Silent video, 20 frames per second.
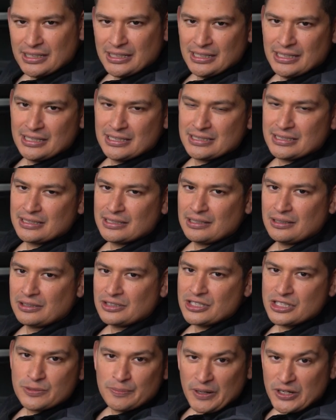is and the
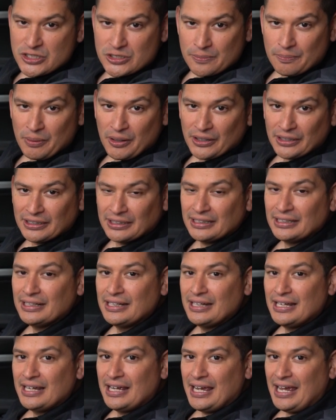suspension button.
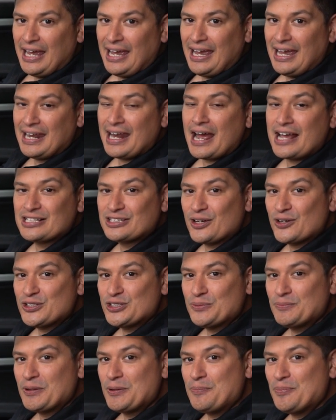And I saw
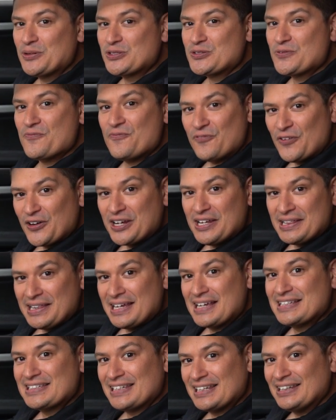somebody put some funny
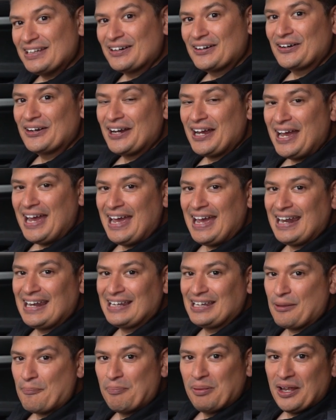things in there
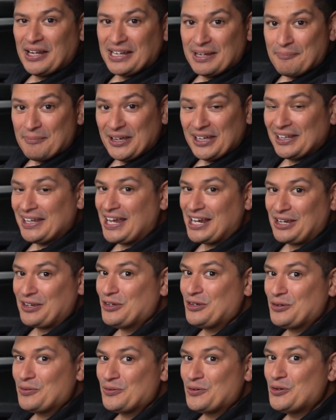and to blend them in, like
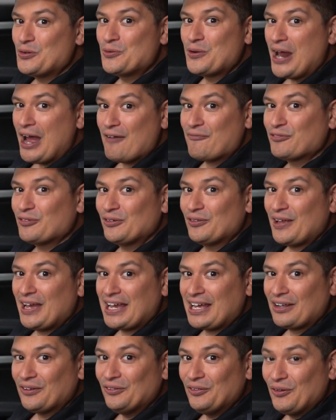you would have to
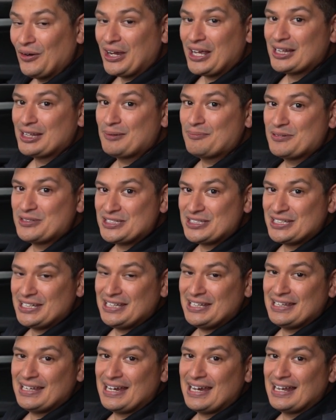like look at them to
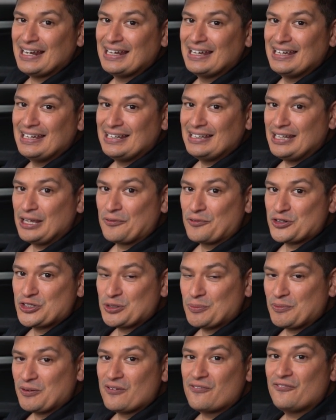see that they were
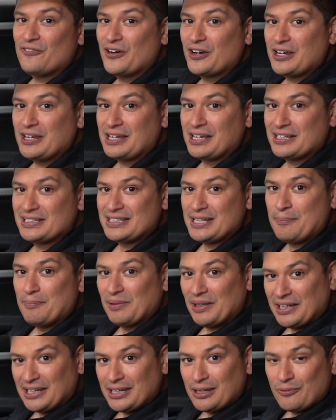something funny because they
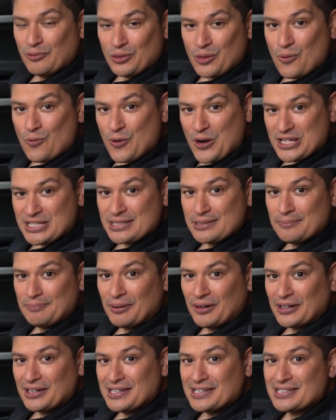blend in with the rest of the
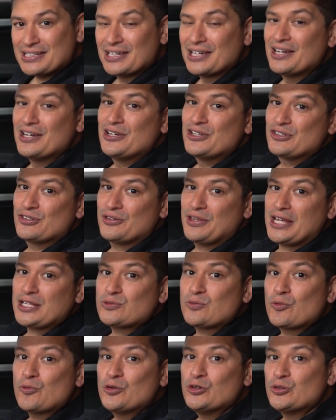buttons. So
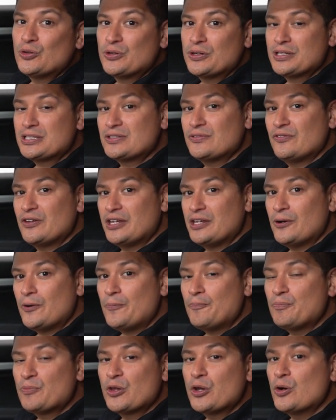that's what we're doing in this
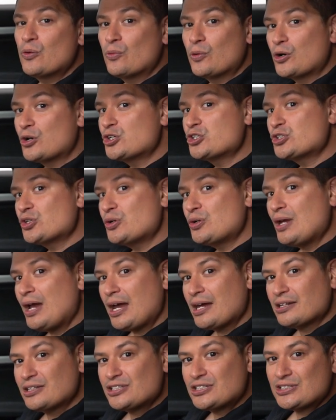video. We're gonna show you
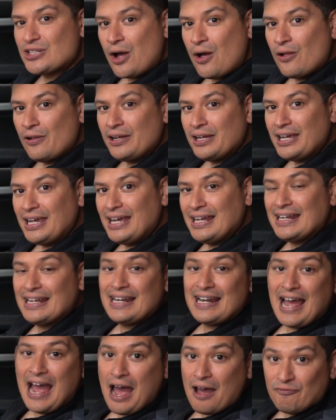how to install it and
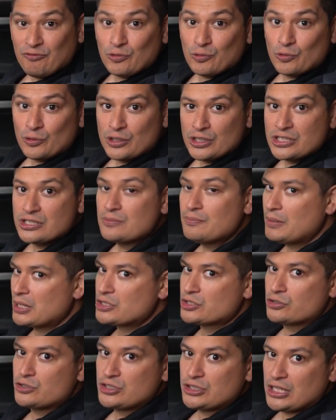then afterwards,
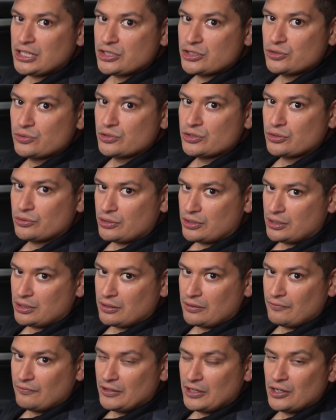make sure you stay tuned till the end
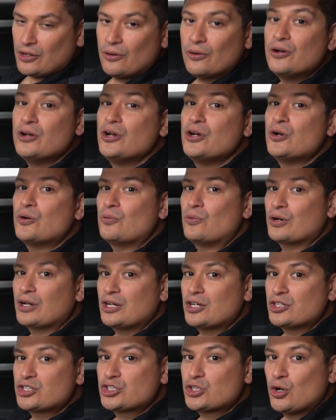of the video. We're
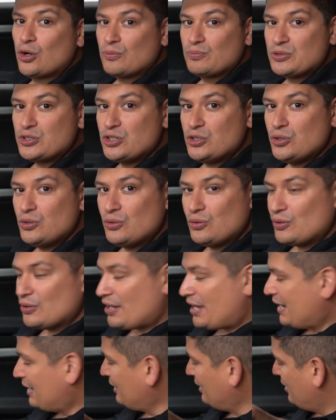gonna show up to you
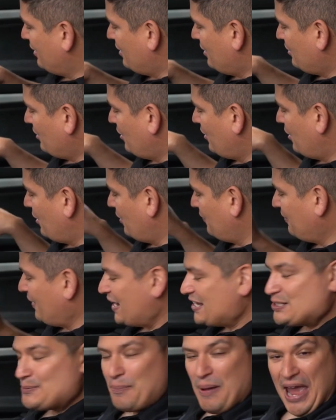like a, a
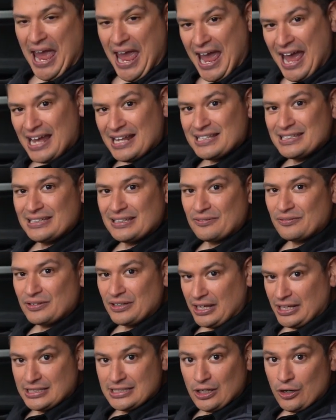nice pans and,
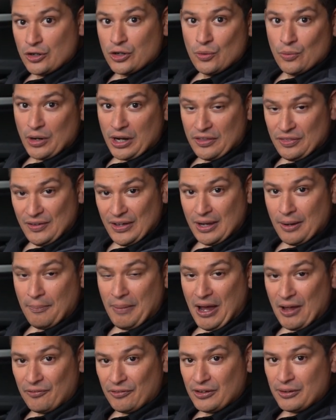and tell you what I think
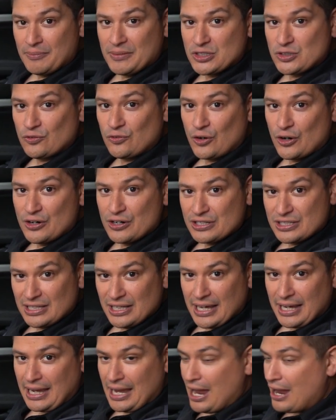about them as far as
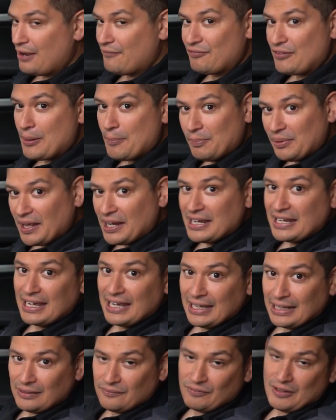like if they blend
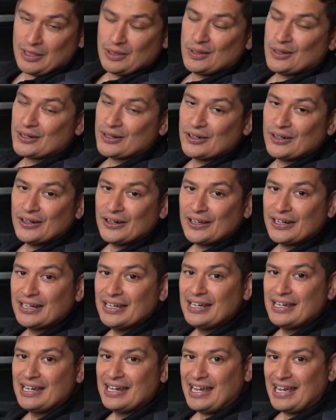in, if they look good
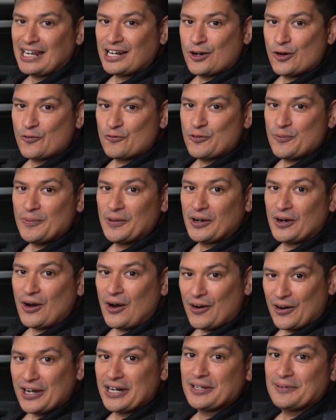and go from there.
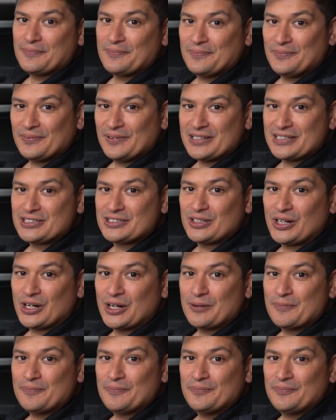All right, Let's start.